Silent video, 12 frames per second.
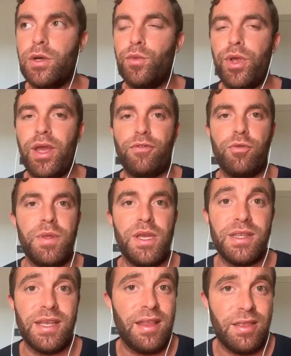we have to be
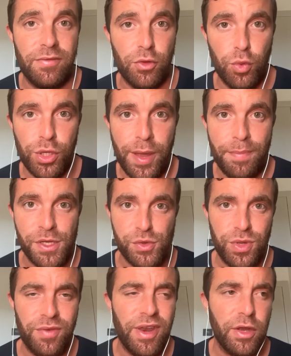attentive to what happens
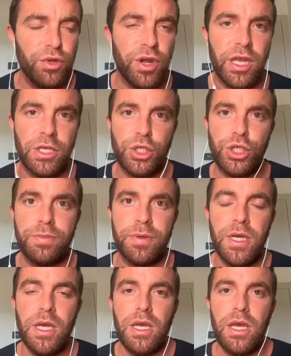with a very good relationship
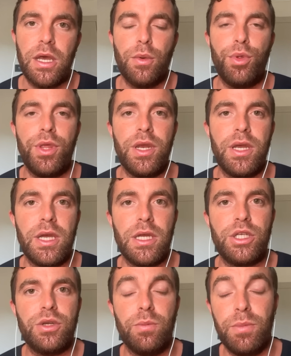
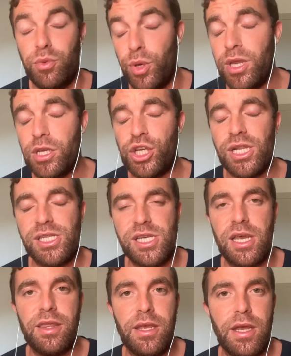between Chelsea
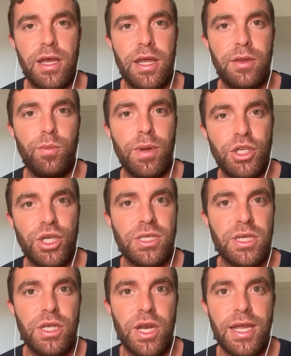and
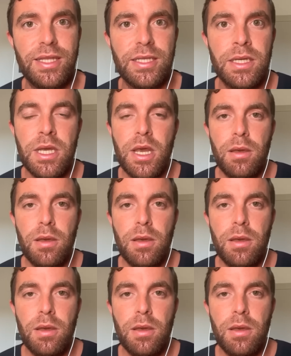Manchester United.